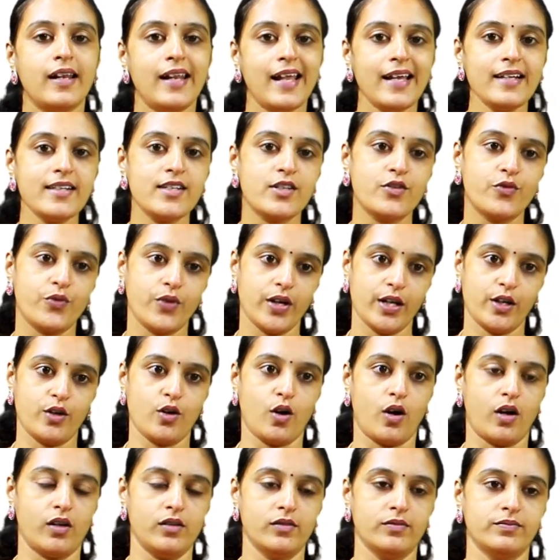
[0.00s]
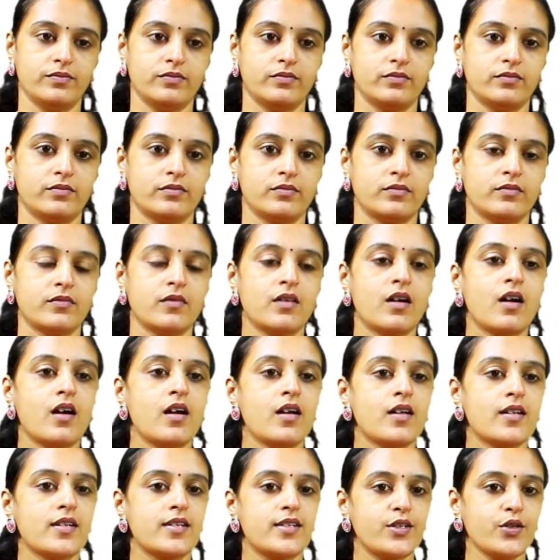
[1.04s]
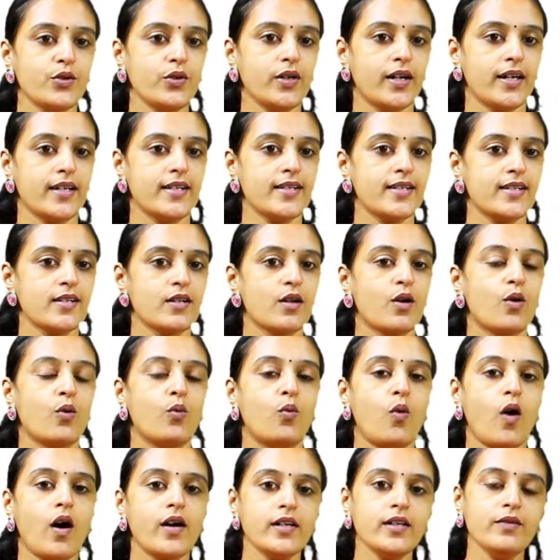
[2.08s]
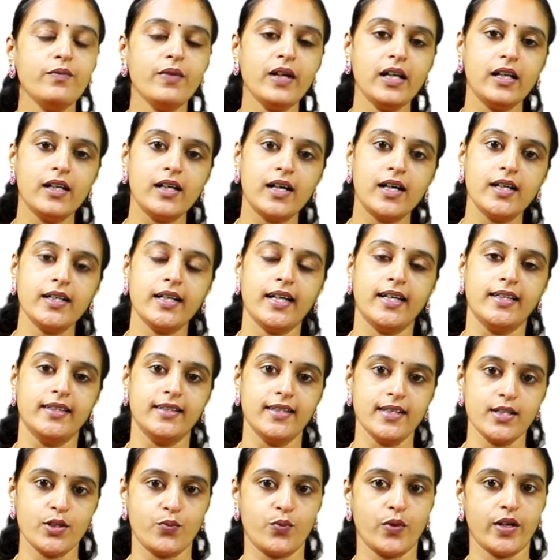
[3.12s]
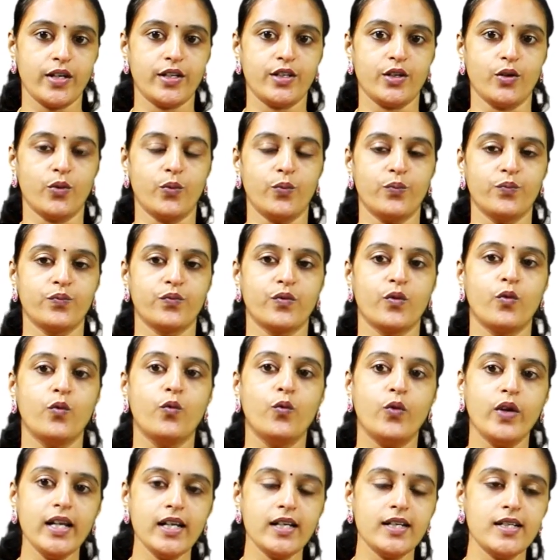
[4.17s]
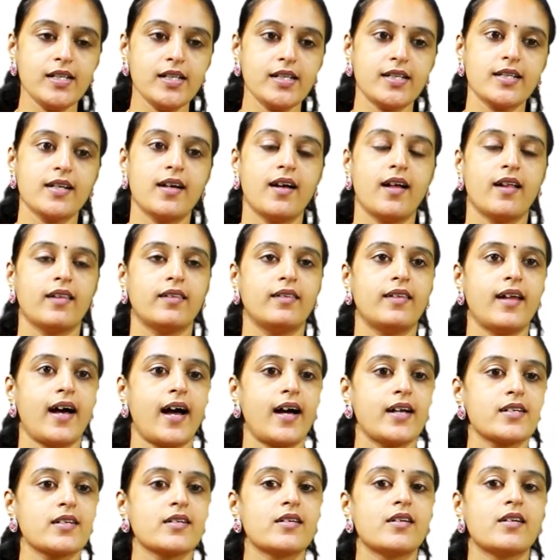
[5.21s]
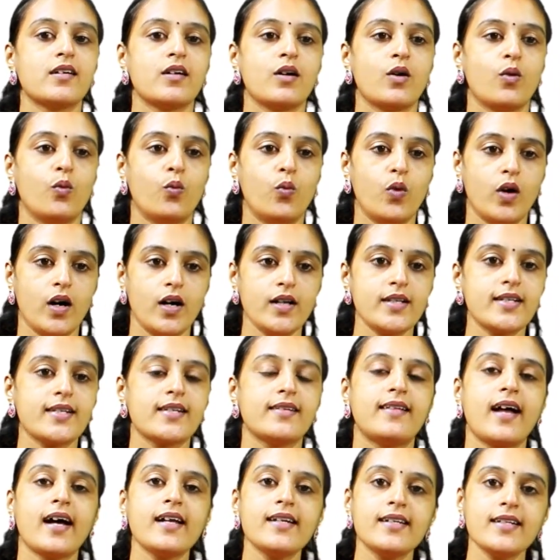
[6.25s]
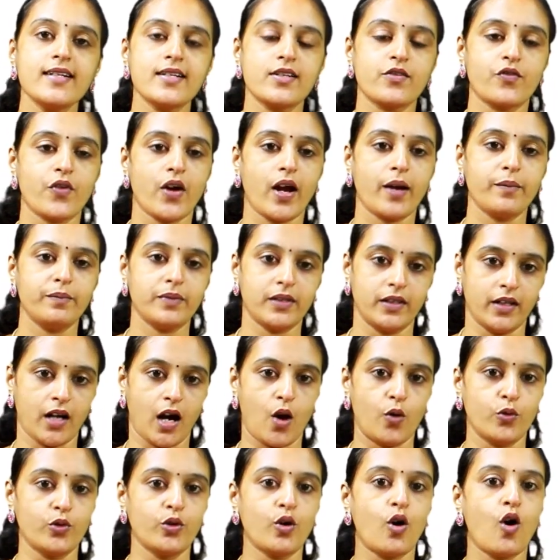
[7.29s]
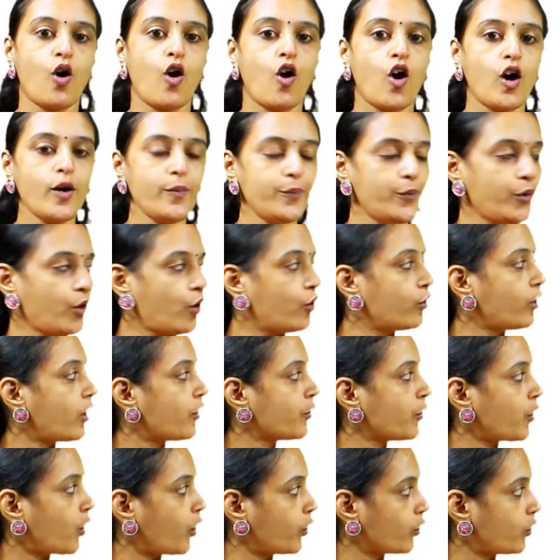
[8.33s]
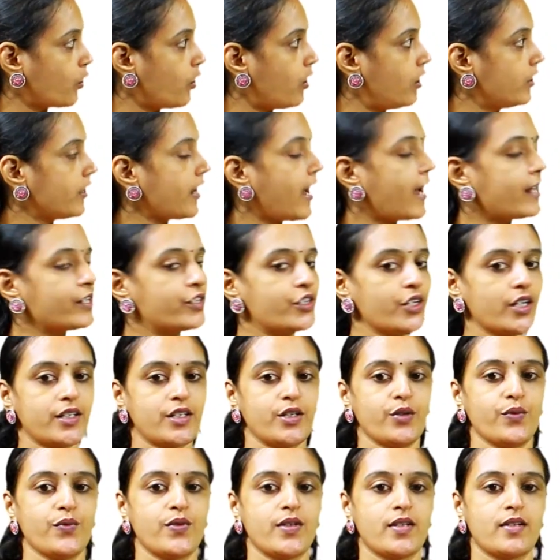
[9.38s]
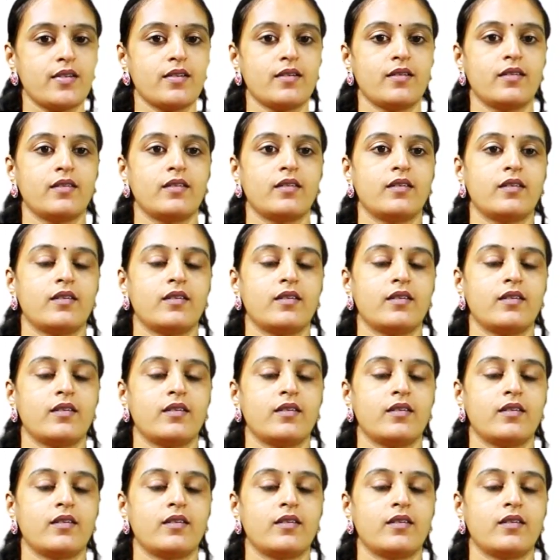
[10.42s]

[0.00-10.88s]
Let's recall. Students, what did we learn in this video? We learned that words that describe the noun or pronoun are called adjectives.